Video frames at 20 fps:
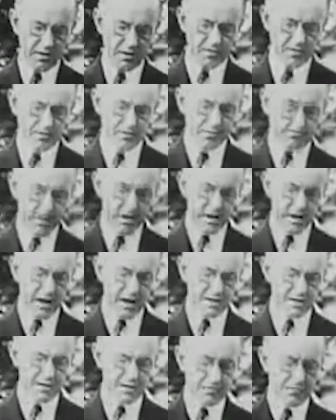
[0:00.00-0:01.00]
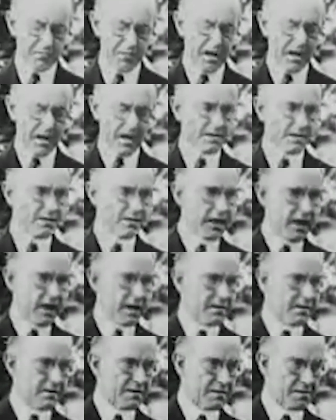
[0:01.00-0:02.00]
that Calvin Coolidge had
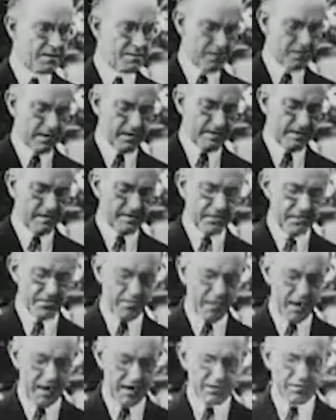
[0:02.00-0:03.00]
increased the tax rates,